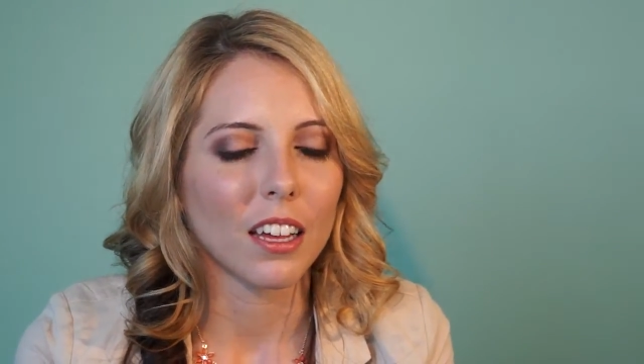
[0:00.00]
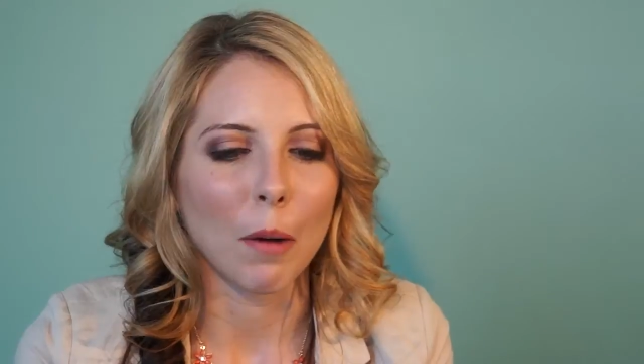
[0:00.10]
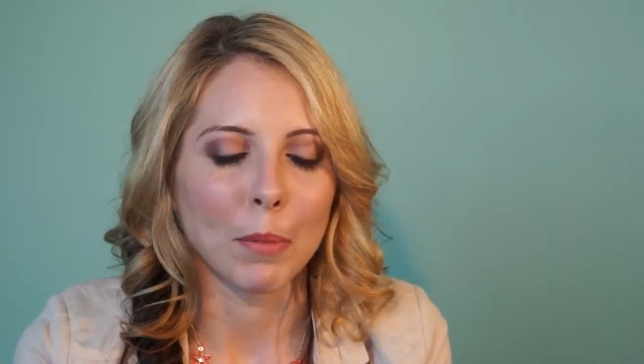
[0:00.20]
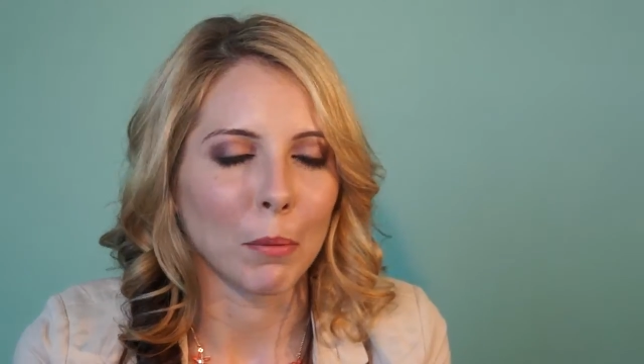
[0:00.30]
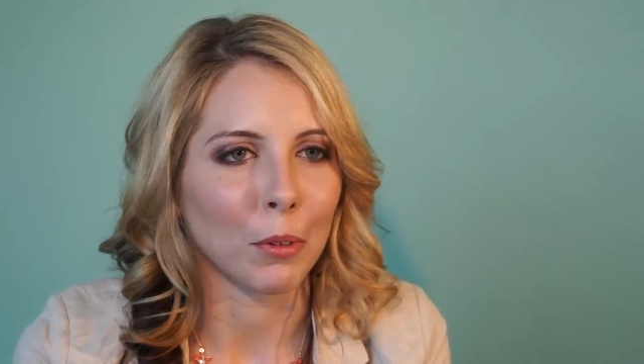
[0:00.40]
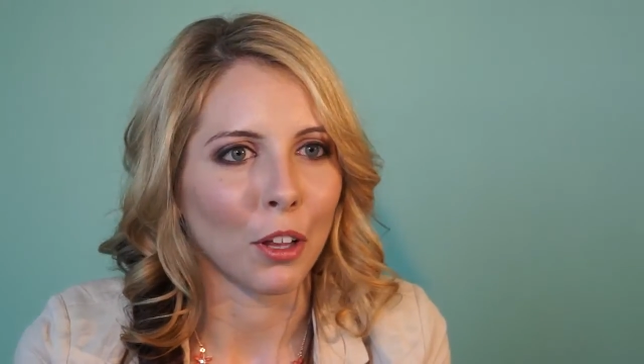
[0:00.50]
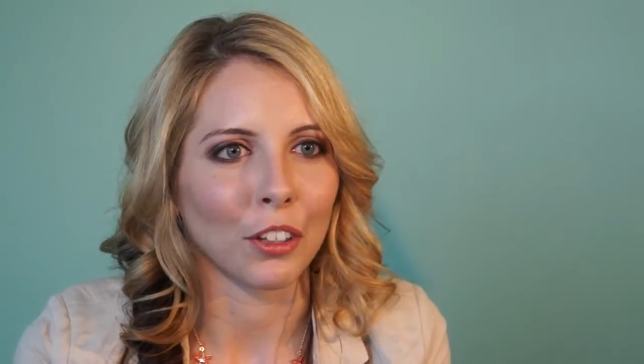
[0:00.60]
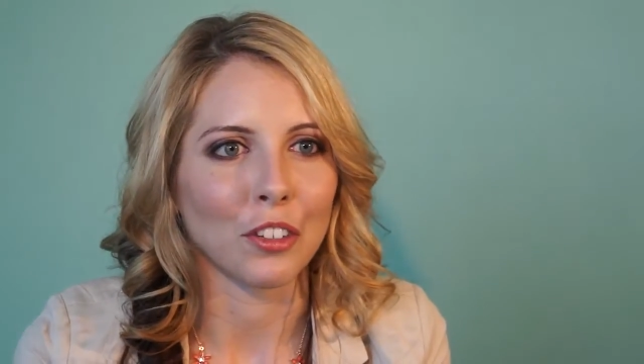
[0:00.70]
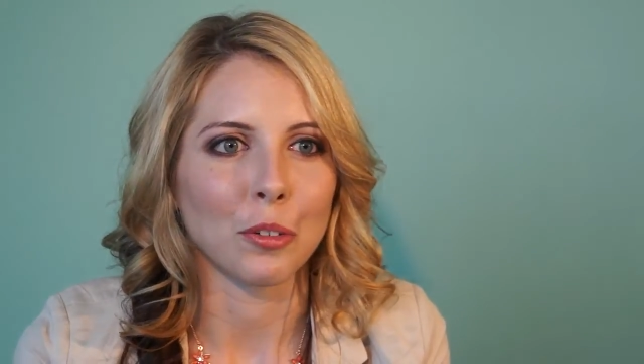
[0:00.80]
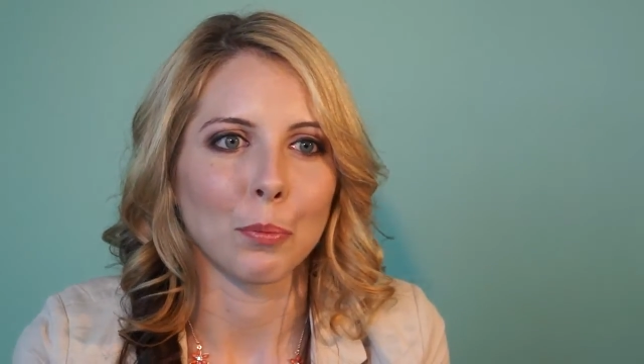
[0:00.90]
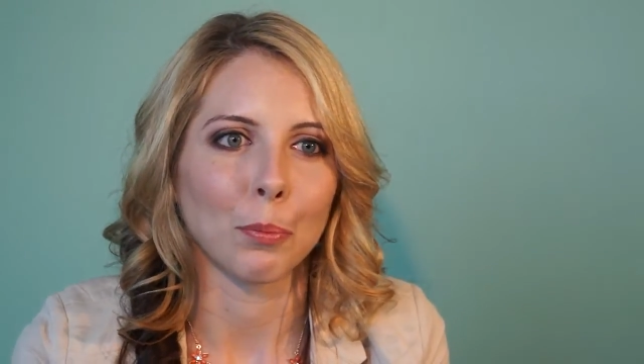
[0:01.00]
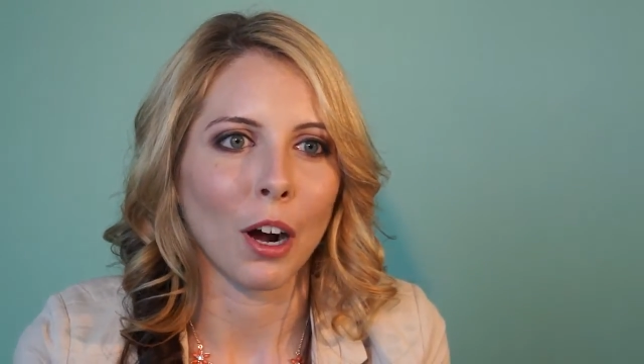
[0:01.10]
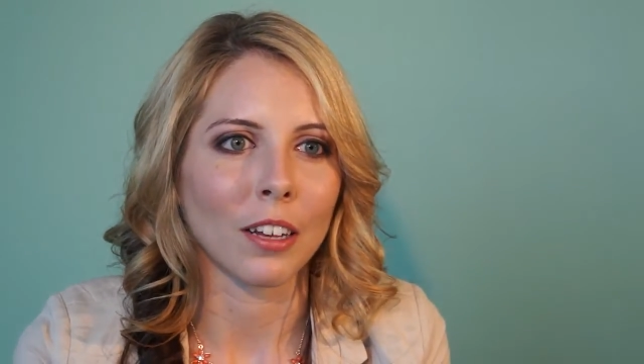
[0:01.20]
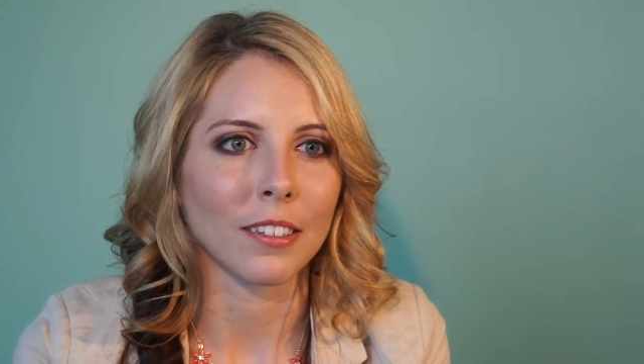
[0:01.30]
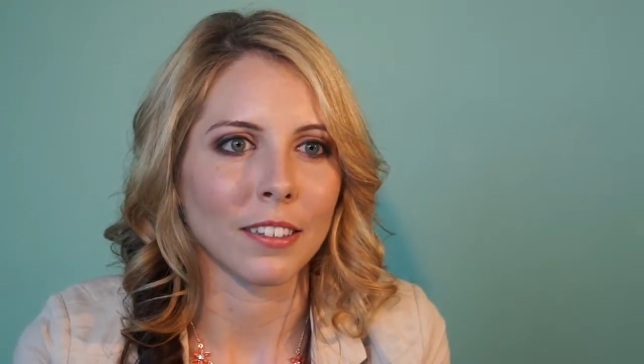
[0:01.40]
coming up with all these new
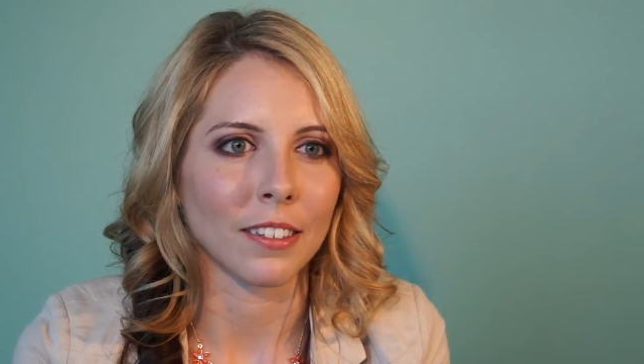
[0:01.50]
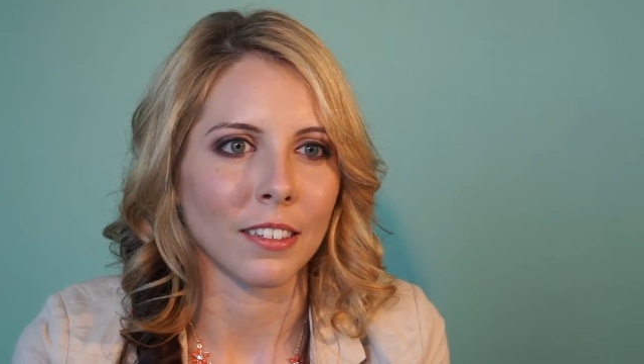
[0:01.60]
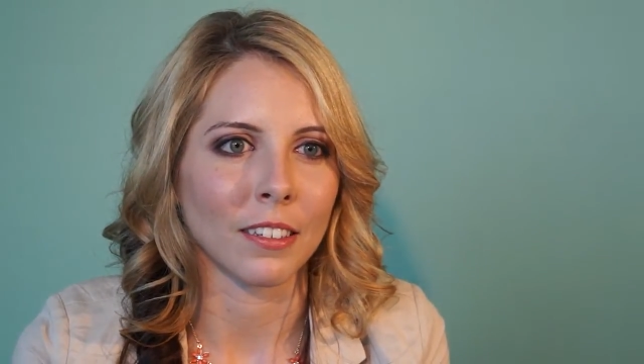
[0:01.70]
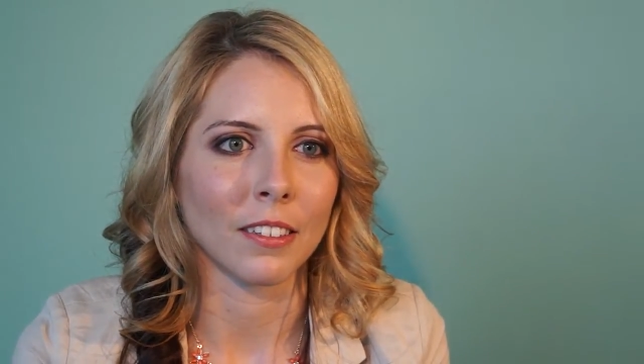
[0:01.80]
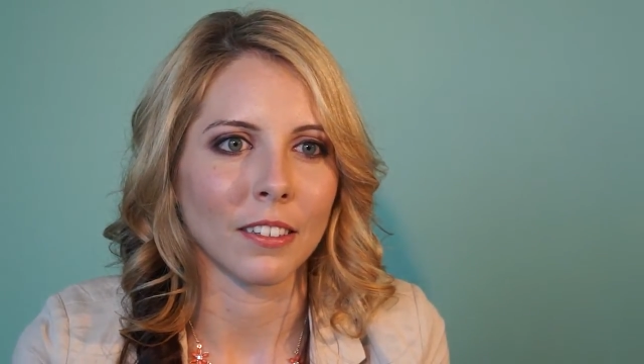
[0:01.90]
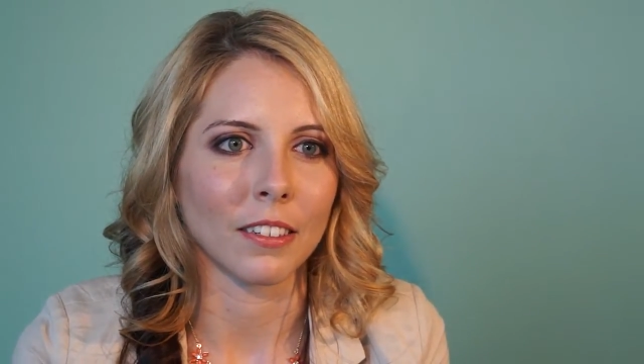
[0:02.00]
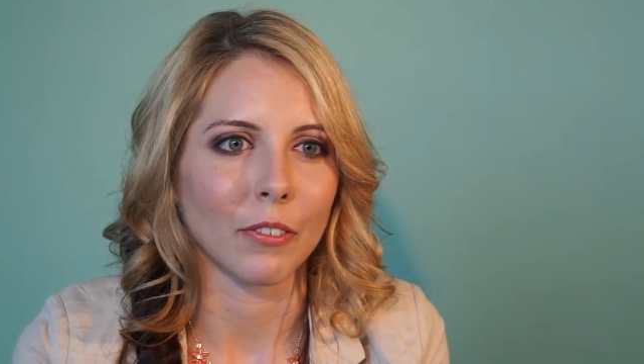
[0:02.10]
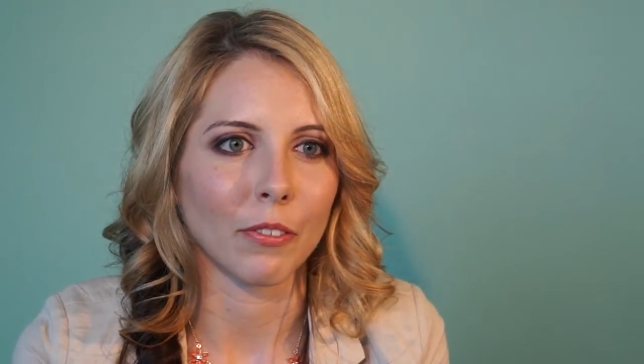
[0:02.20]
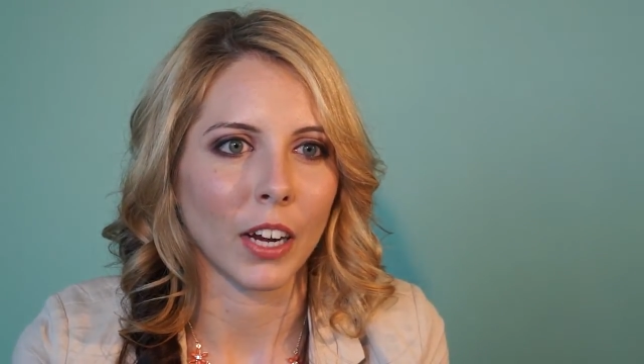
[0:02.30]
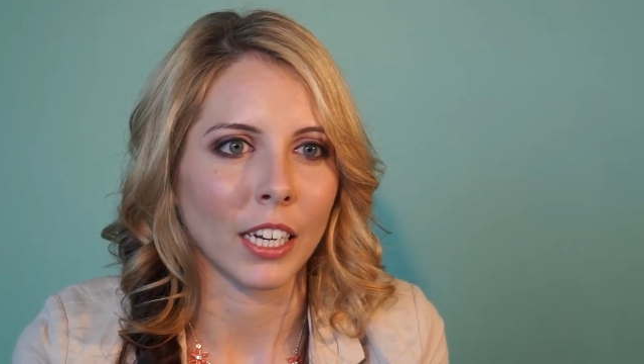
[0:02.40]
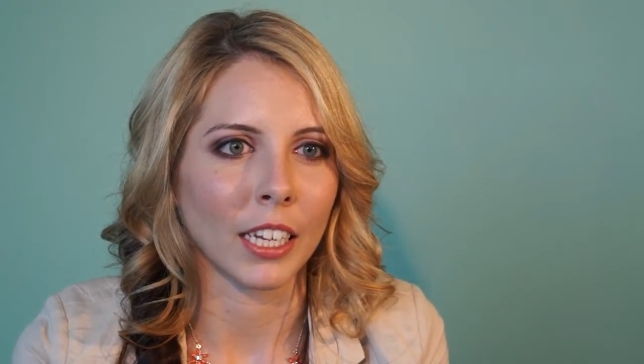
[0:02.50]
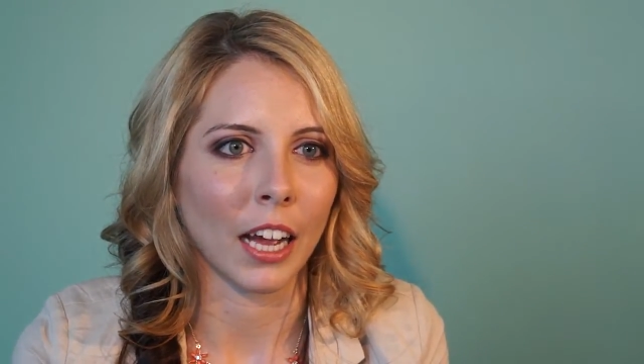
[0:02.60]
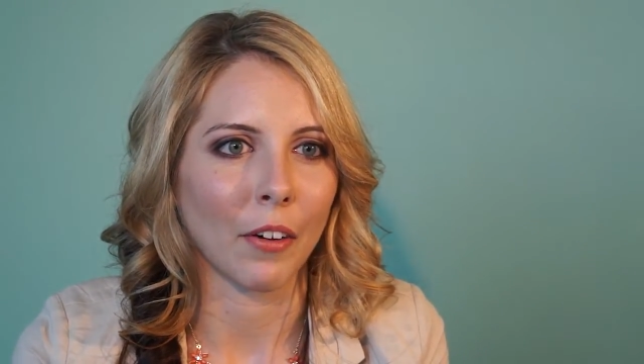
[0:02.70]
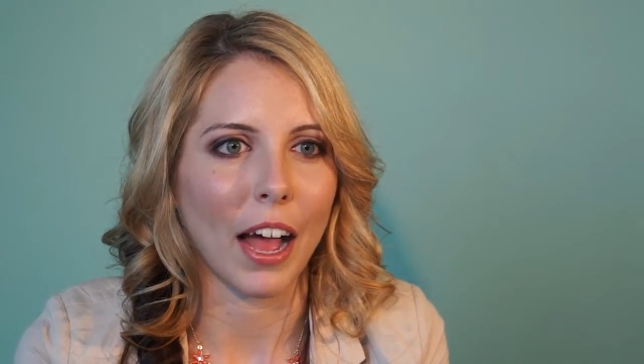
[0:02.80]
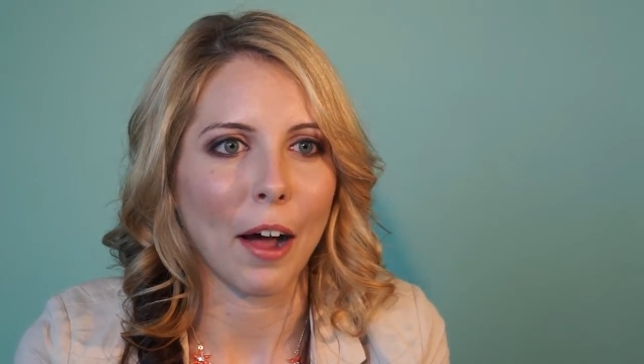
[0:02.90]
processes and finding
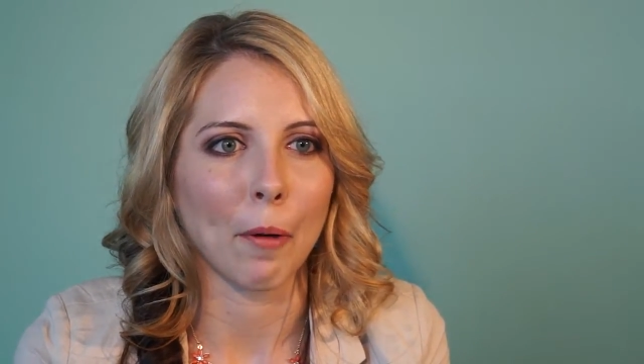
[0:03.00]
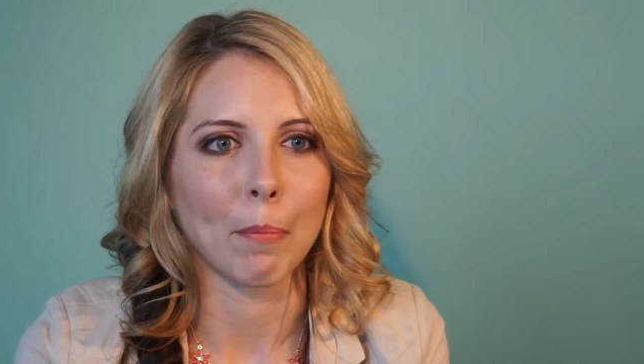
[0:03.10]
out how